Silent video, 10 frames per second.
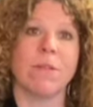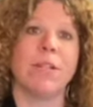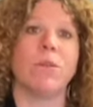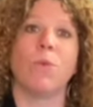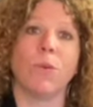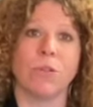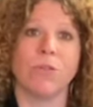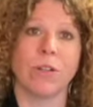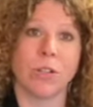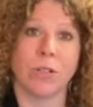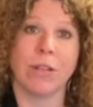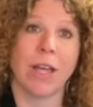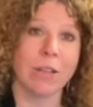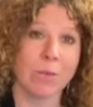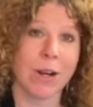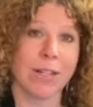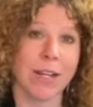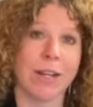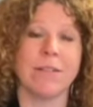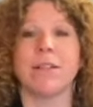in the world of functional health right
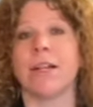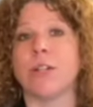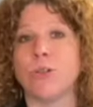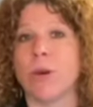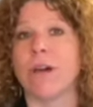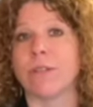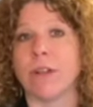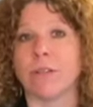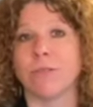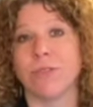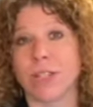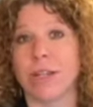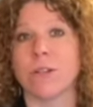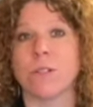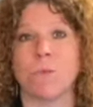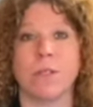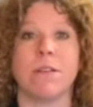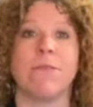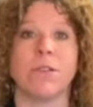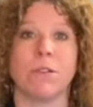now. And I do have another video
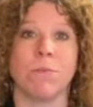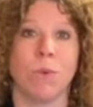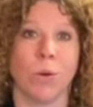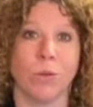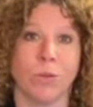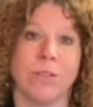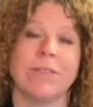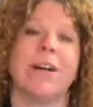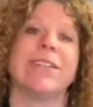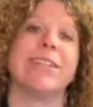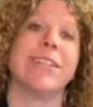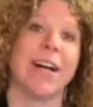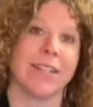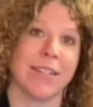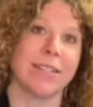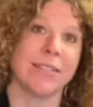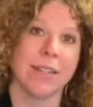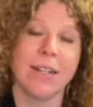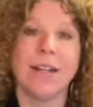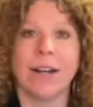specific to mold on the docket
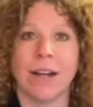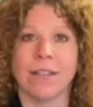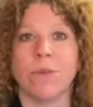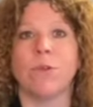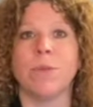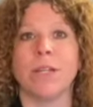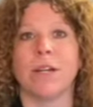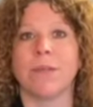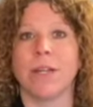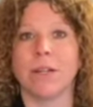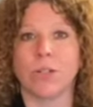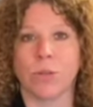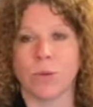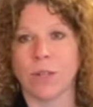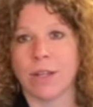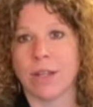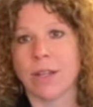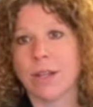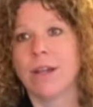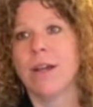that will be coming out shortly.
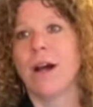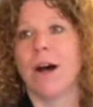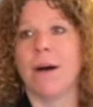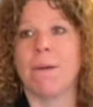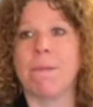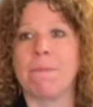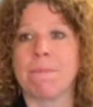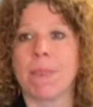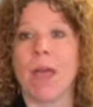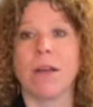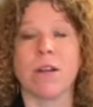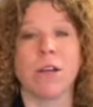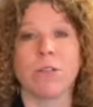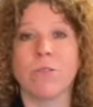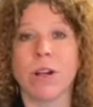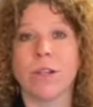Another very